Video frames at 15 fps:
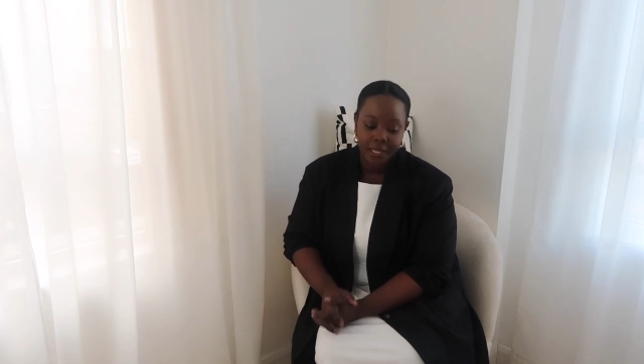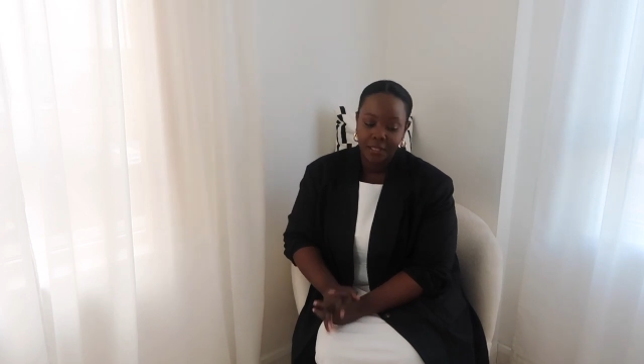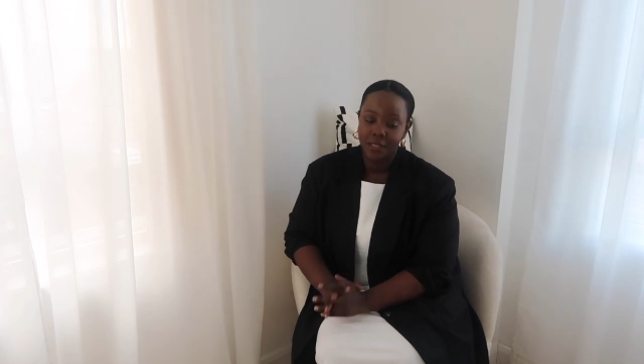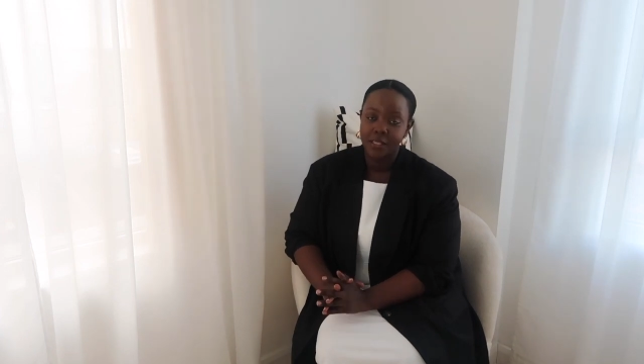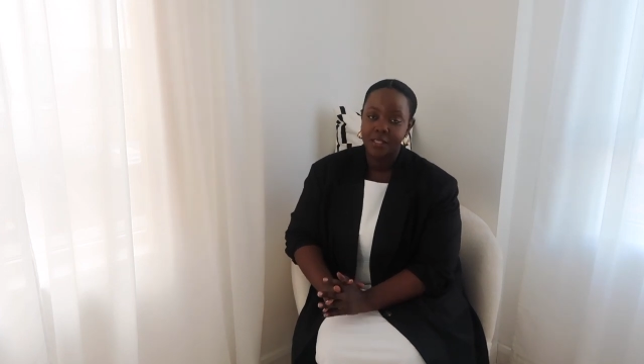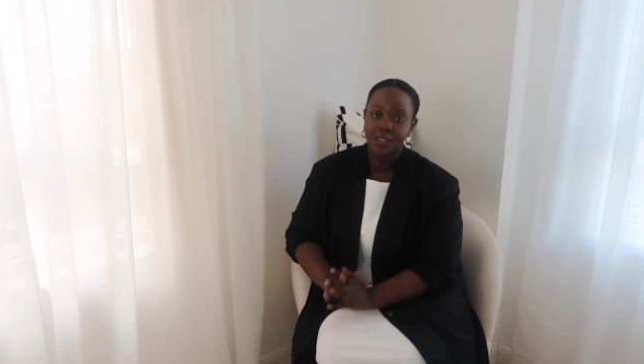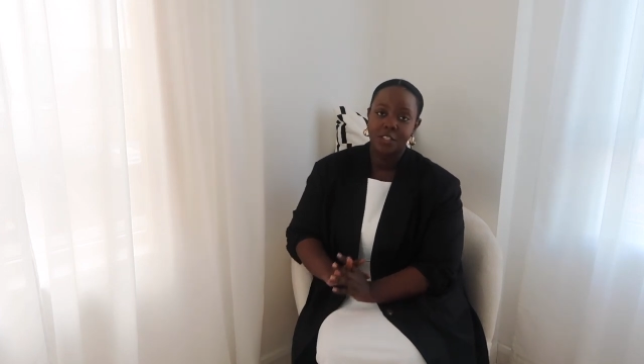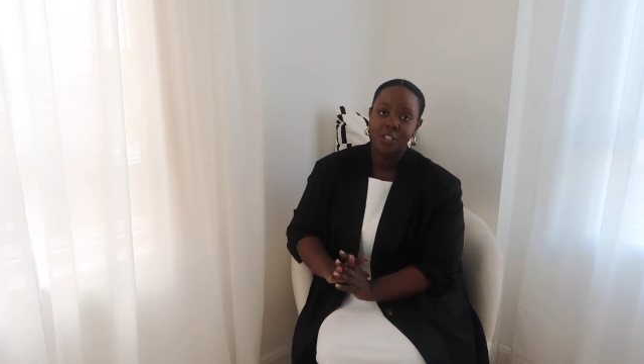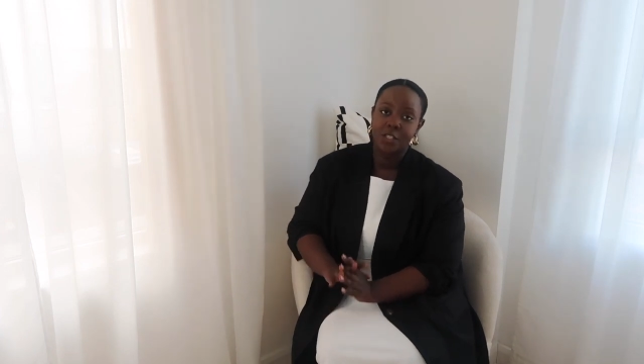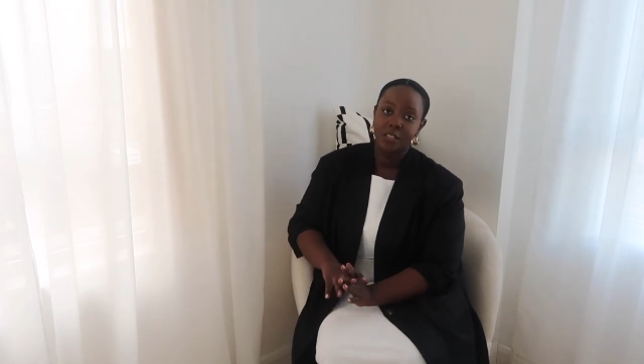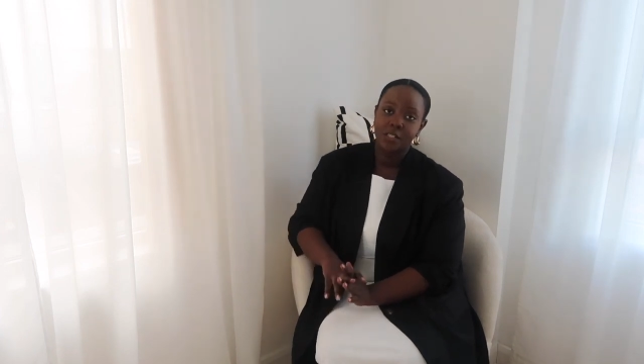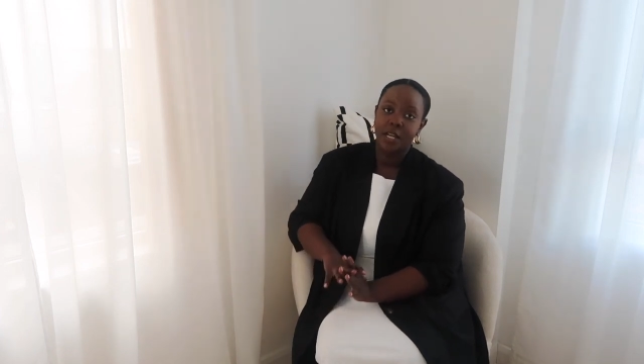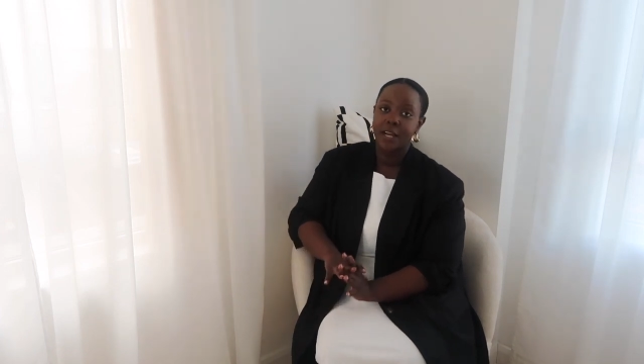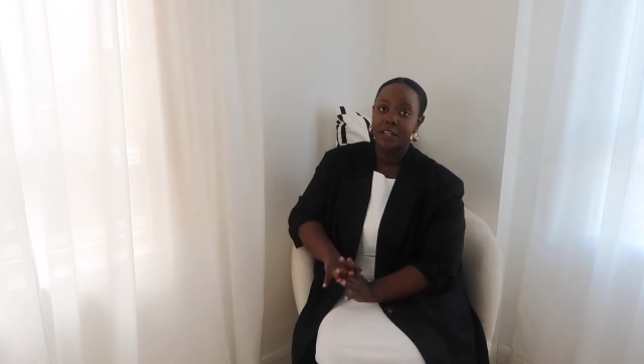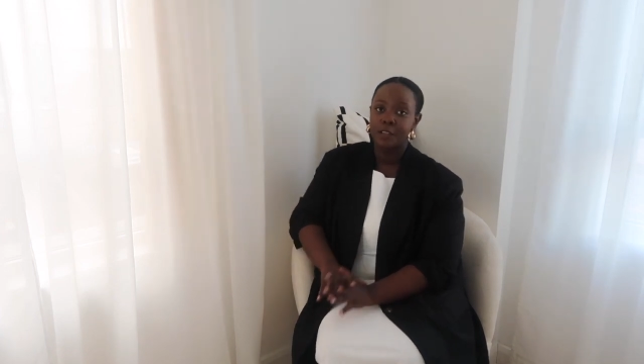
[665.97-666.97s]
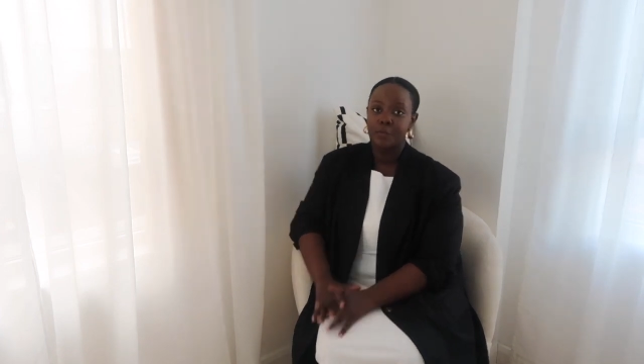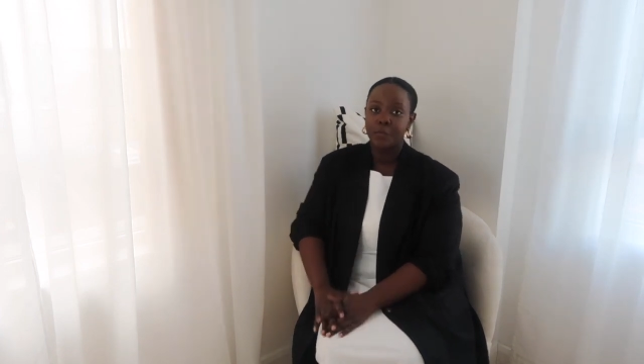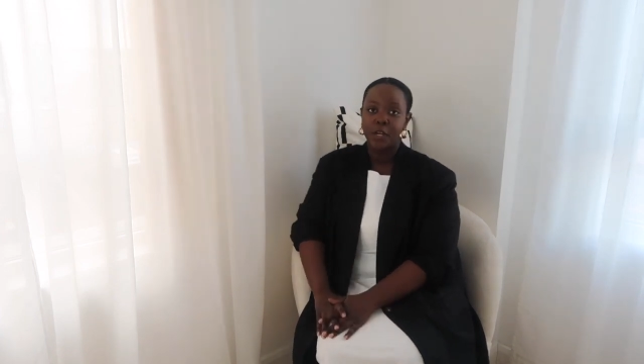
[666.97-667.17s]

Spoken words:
And this is just like the